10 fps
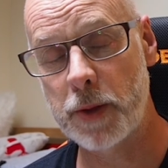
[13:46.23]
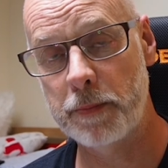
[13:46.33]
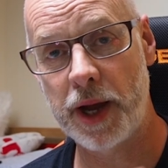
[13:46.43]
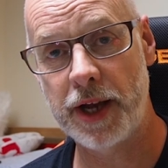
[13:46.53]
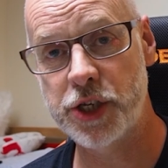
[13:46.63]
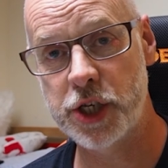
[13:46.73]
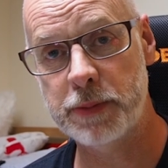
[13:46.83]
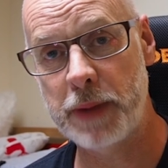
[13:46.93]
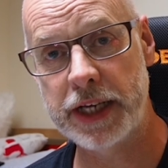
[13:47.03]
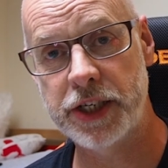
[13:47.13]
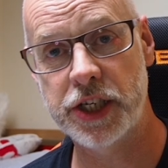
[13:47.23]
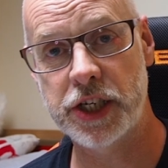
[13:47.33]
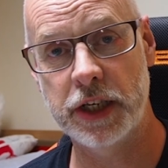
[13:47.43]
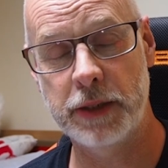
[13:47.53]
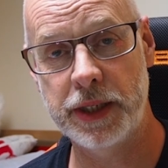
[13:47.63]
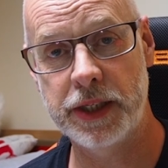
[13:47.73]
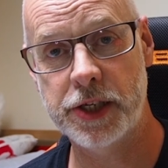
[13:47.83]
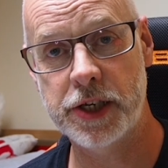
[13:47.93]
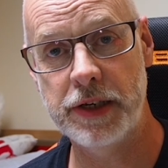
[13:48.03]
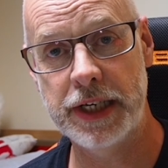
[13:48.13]
but I suspect it's going to be the
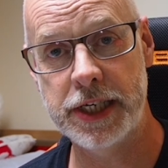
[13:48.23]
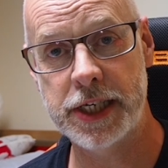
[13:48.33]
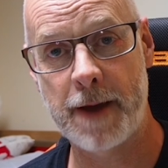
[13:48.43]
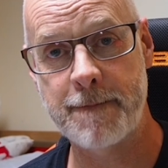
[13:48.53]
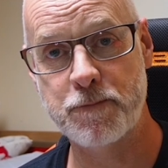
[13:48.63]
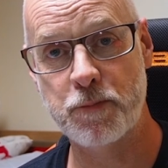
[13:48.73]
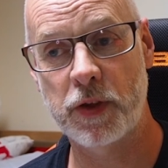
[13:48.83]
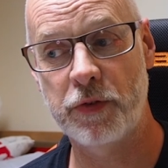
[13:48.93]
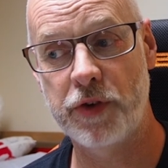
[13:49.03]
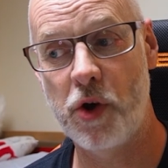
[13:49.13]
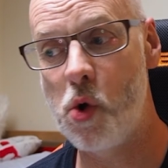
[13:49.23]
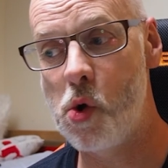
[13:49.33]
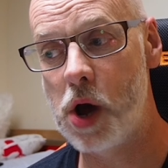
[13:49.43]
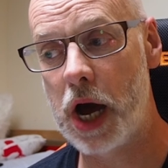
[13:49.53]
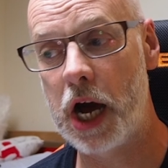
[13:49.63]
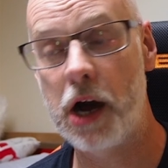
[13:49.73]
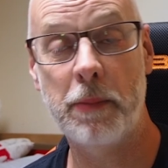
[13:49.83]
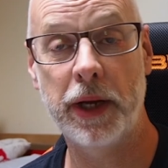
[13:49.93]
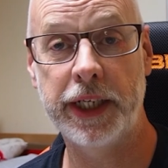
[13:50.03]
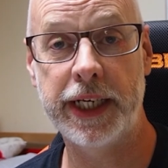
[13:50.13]
2-litre for our
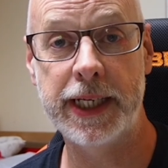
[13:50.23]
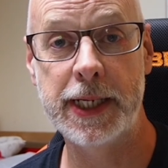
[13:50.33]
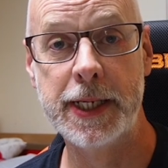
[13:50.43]
money.